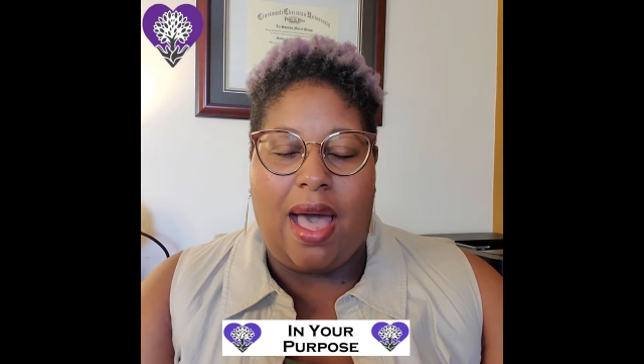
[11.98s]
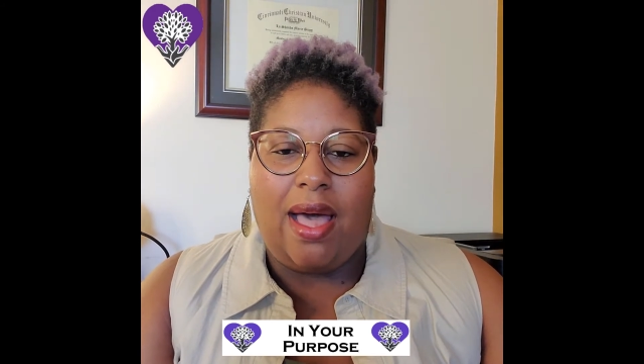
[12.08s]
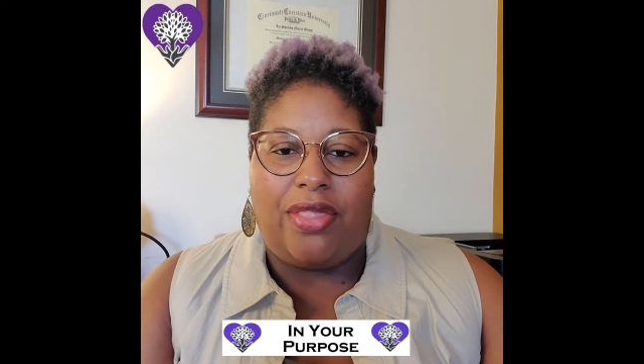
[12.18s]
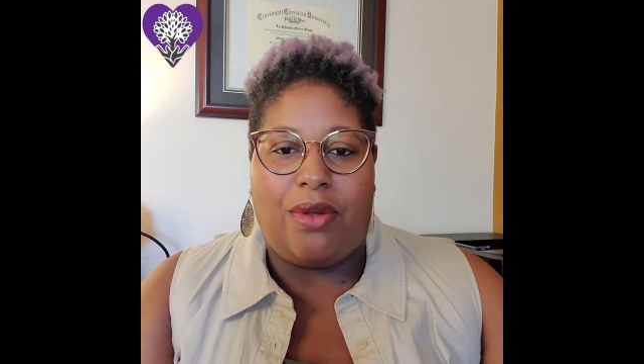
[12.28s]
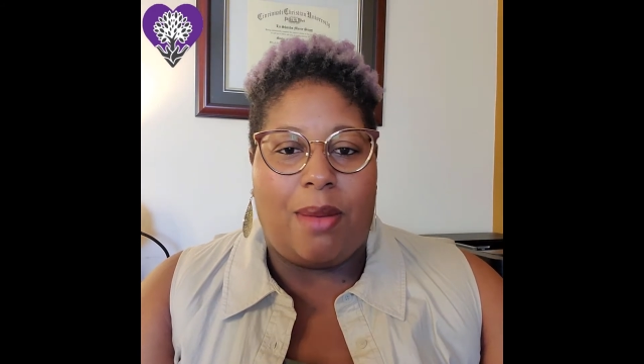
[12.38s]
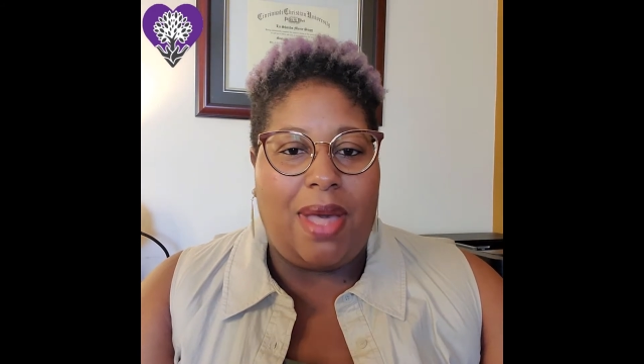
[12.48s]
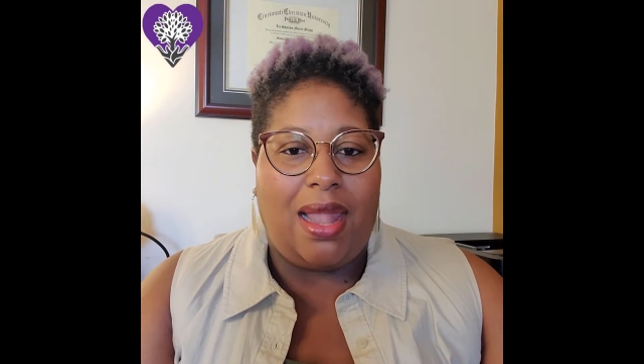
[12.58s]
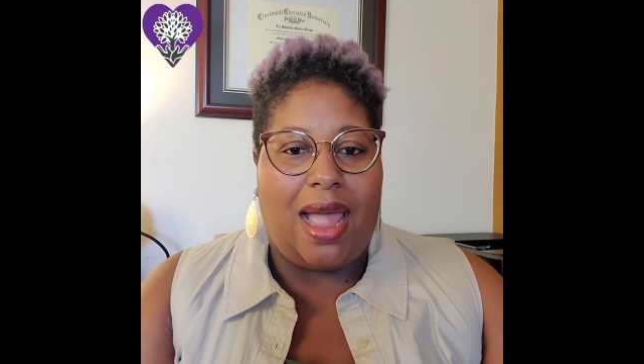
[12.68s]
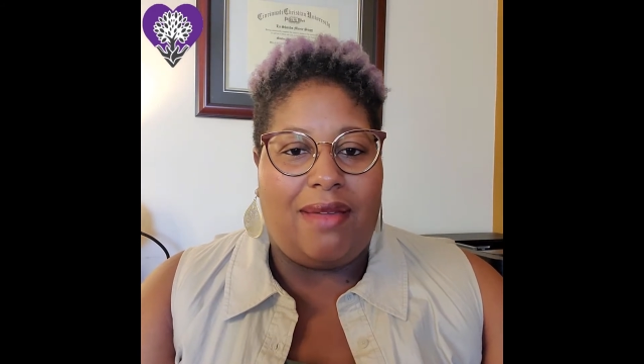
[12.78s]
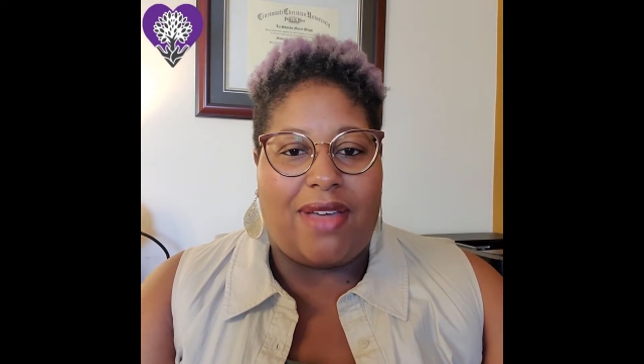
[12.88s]
throughout my
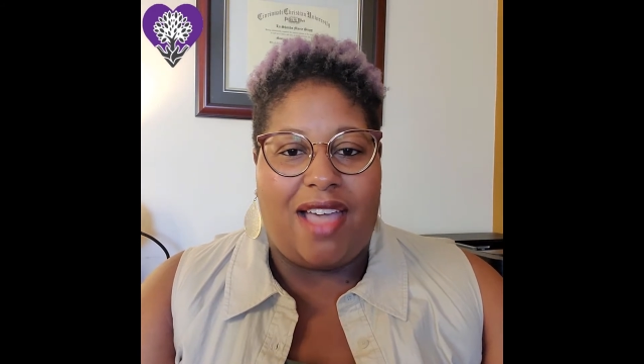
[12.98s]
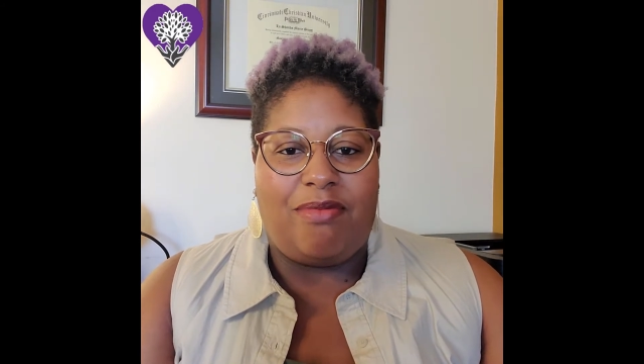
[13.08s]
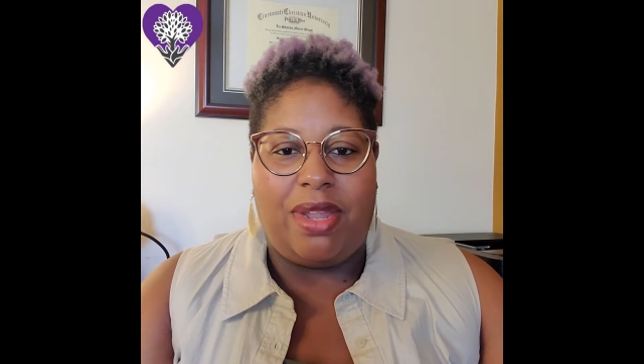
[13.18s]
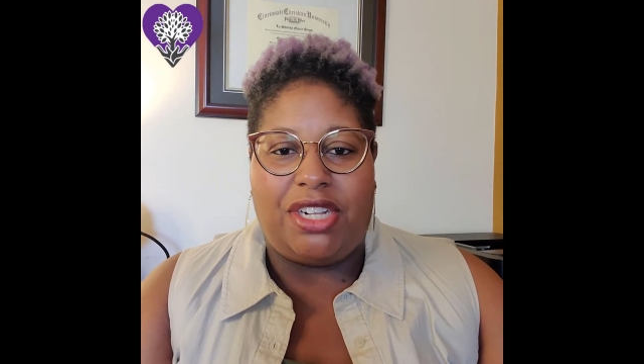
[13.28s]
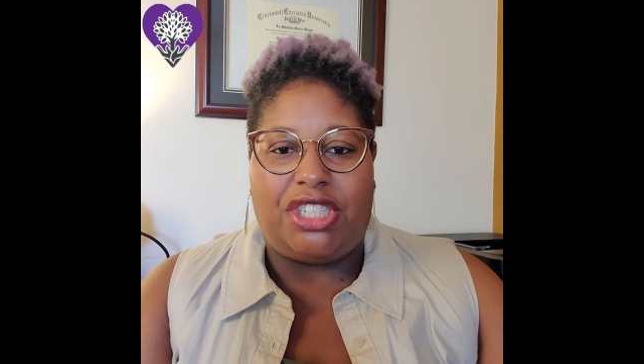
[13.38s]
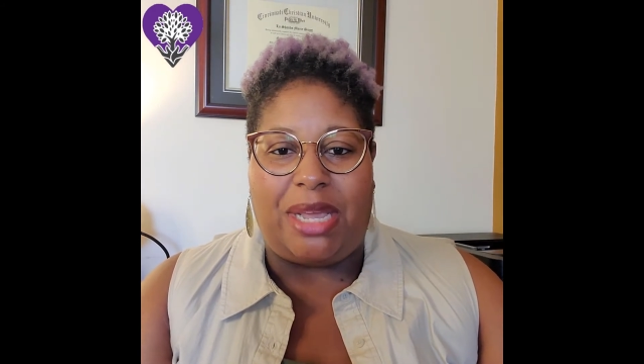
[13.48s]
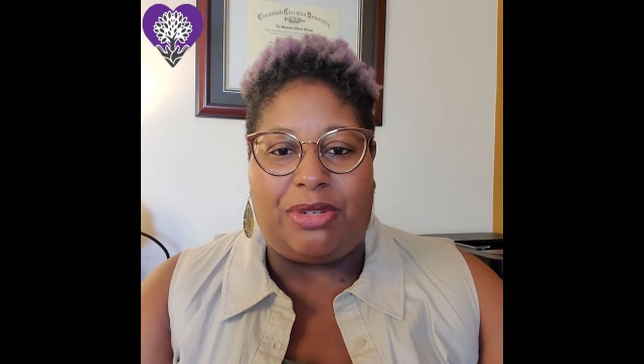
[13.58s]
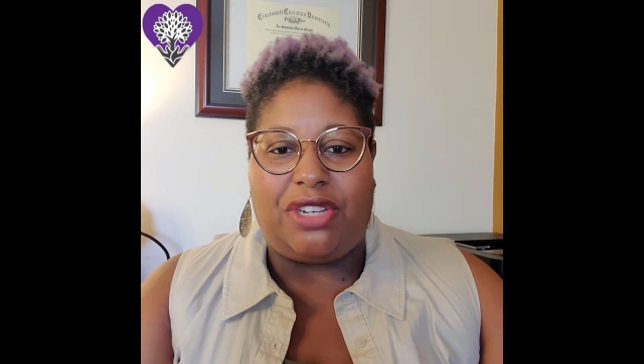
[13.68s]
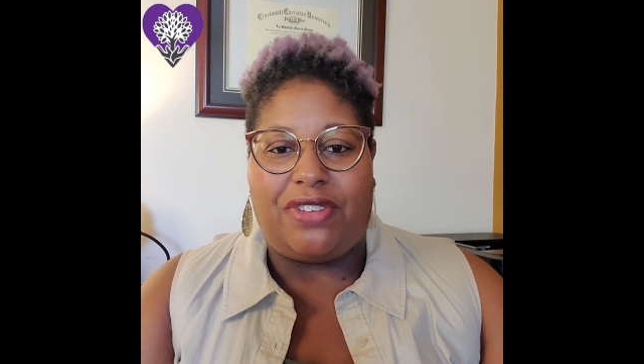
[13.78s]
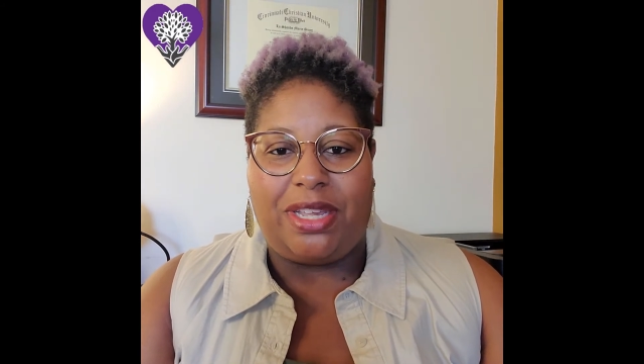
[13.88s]
life I've been a
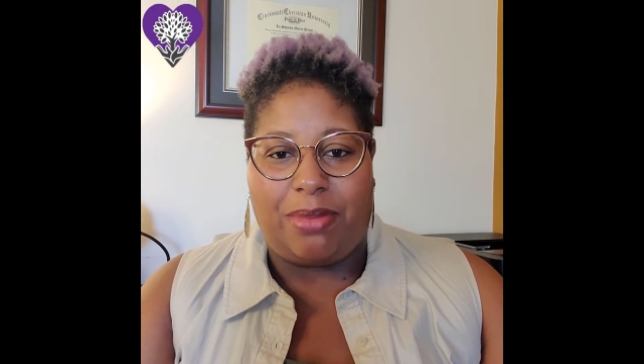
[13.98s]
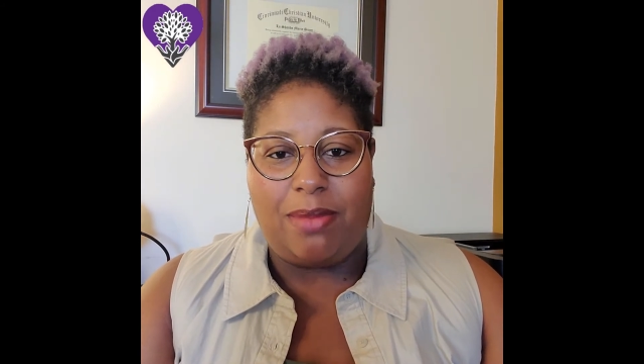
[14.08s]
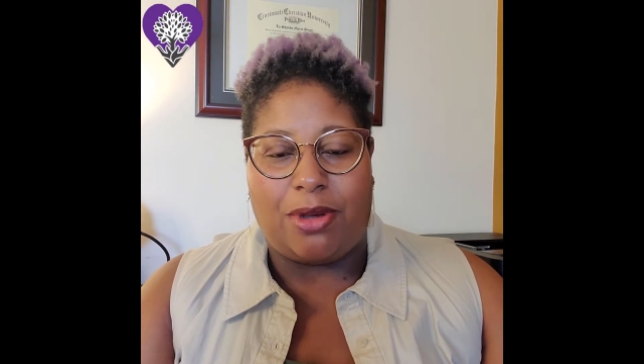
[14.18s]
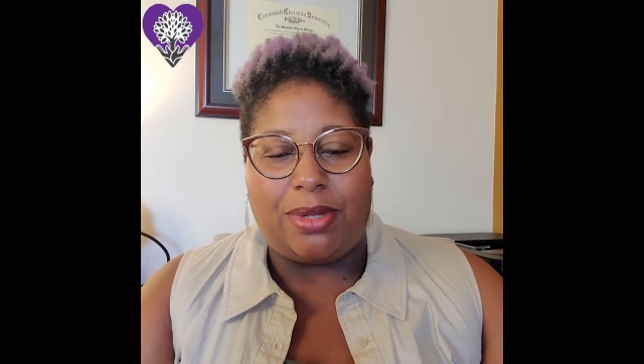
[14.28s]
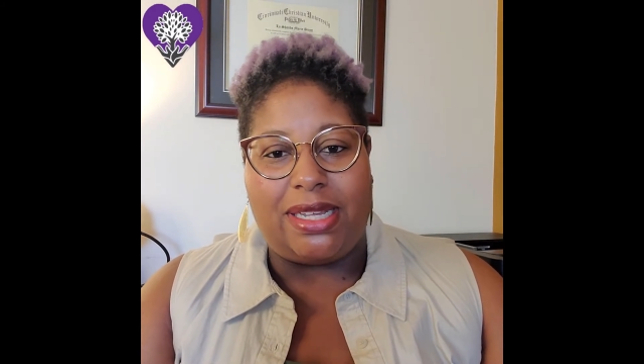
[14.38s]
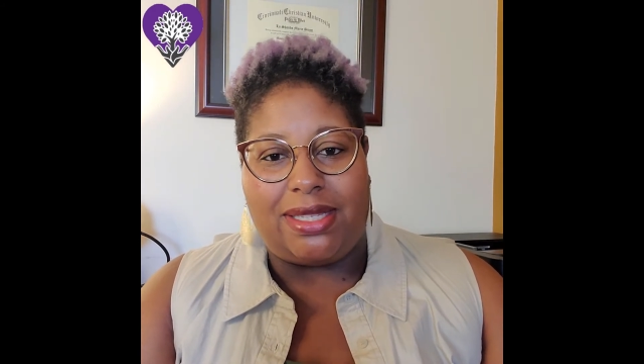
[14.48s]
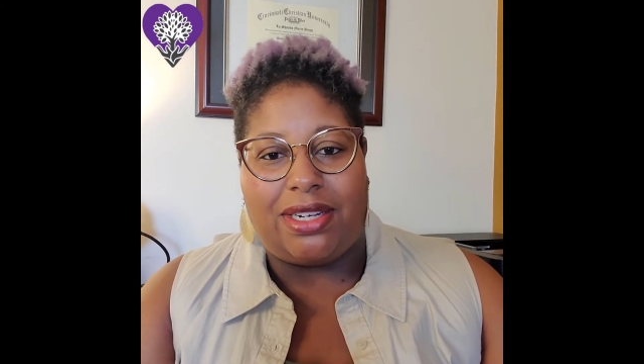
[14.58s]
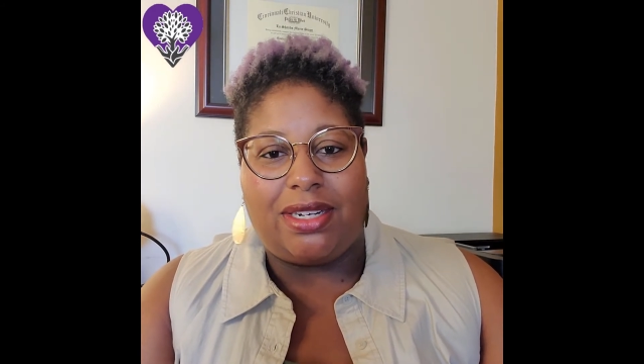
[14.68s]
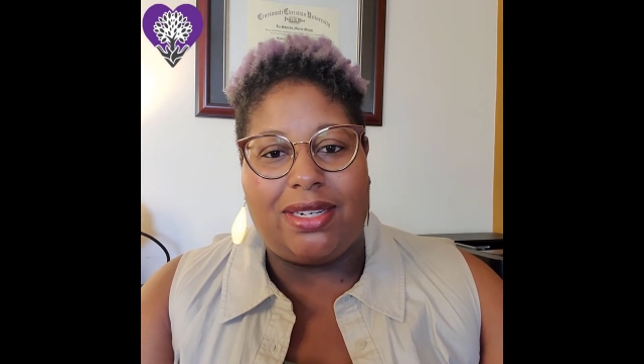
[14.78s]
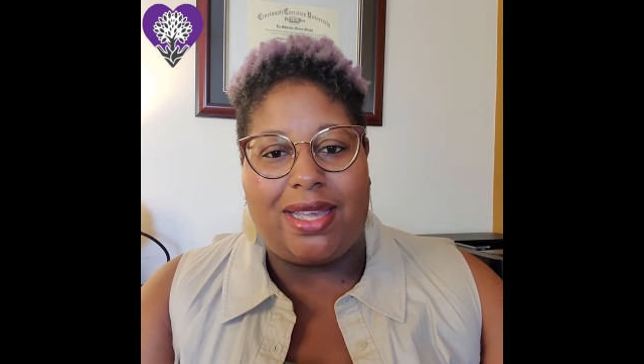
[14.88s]
shape-shifting people
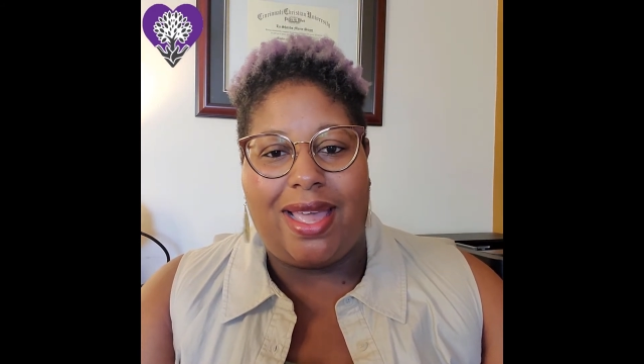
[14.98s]
pleaser.